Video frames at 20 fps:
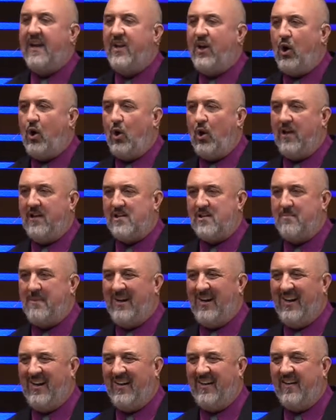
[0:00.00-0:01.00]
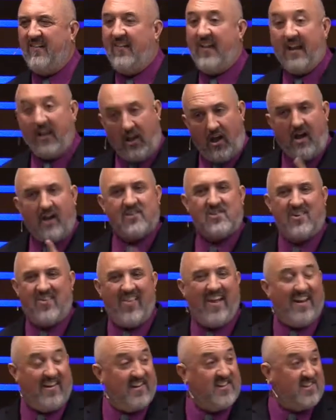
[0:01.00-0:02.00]
the Holy Spirit. They lost
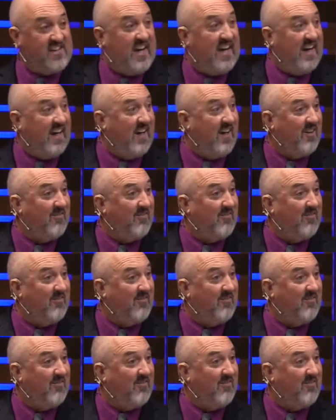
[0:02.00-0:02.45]
that desire.